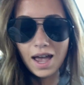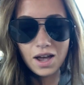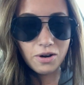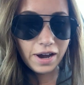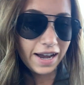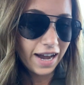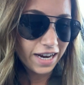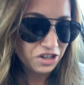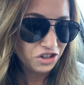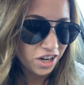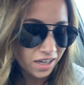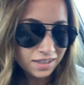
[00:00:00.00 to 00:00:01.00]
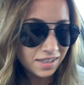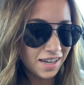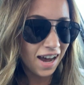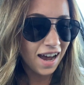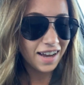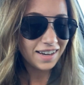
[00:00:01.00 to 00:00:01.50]
Okay, I just
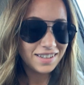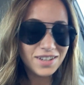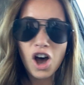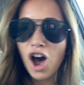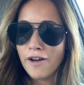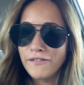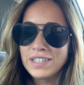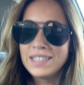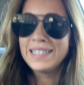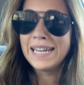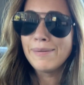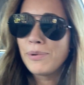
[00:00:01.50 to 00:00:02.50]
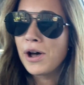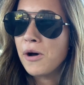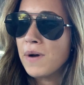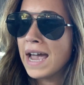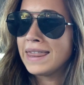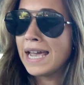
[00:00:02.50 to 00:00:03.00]
got to Office Depot
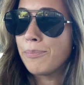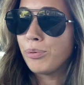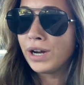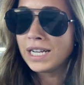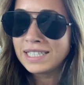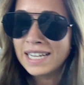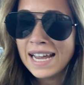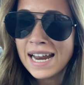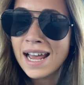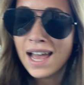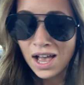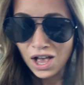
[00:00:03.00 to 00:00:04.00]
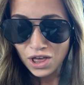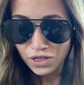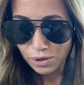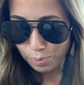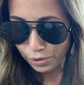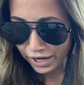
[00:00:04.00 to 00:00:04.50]
and they printed
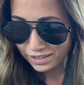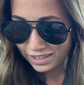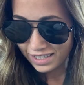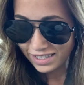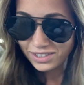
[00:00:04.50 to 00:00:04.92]
the prints.